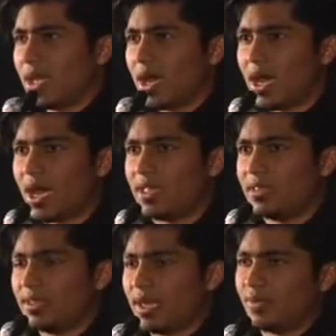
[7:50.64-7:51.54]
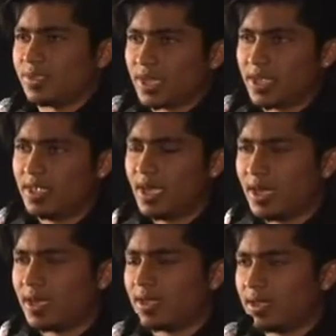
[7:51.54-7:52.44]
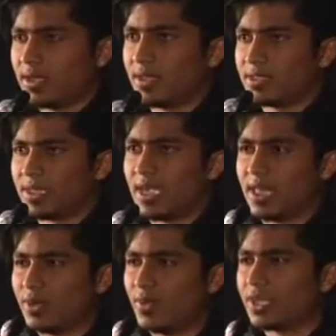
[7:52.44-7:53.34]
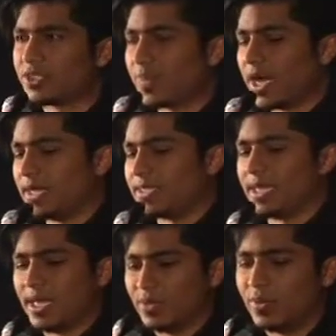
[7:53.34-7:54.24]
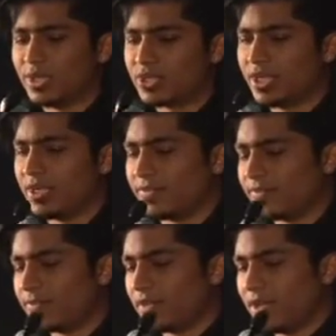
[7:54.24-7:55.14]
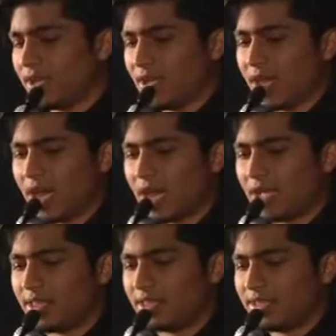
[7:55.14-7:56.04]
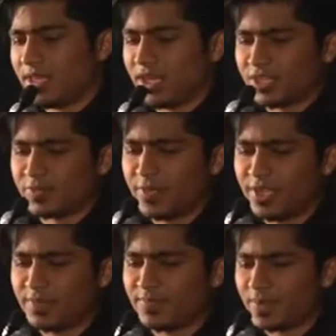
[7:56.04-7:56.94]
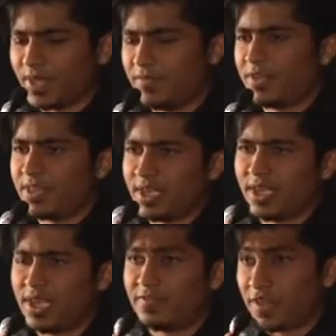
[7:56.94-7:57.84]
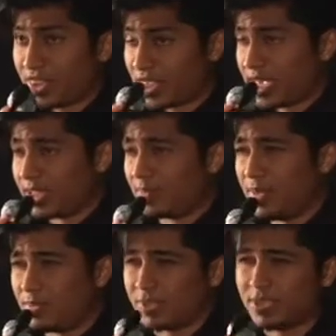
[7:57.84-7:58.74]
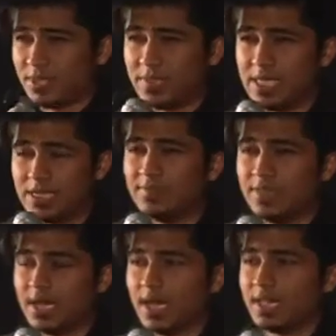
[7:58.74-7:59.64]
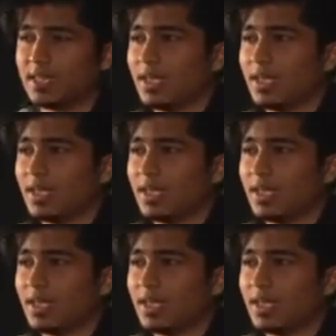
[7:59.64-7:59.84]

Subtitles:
And I was like, yeah, together we aspire, together we achieve. And he asked me if I think that people still believe in that.